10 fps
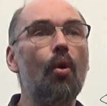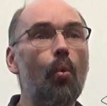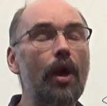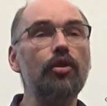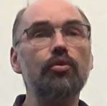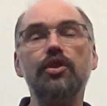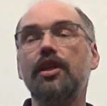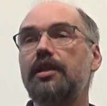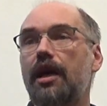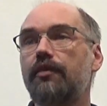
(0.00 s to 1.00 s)
when you
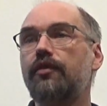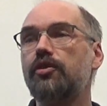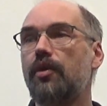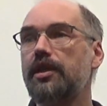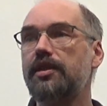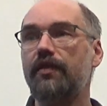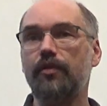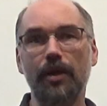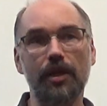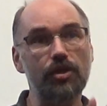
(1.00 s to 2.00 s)
sit down for
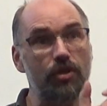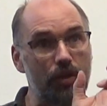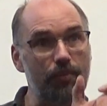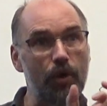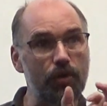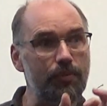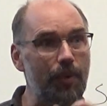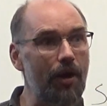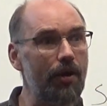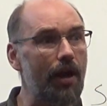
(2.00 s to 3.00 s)
27 minutes to compose a
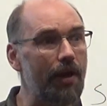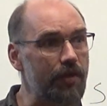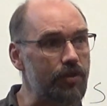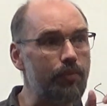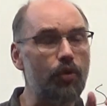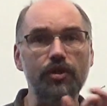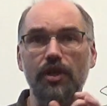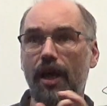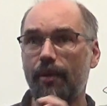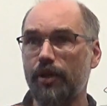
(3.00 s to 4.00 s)
paragraph that supports,
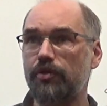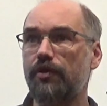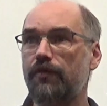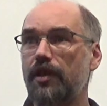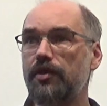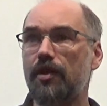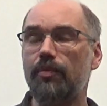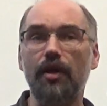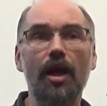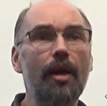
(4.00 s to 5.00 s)
elaborates, or defends
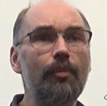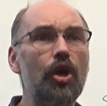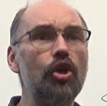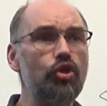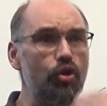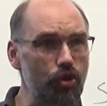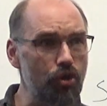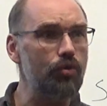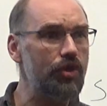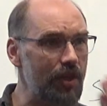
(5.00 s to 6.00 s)
something, because you're
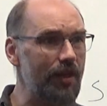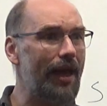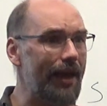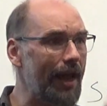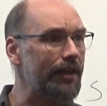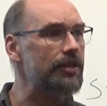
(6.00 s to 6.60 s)
used to that act.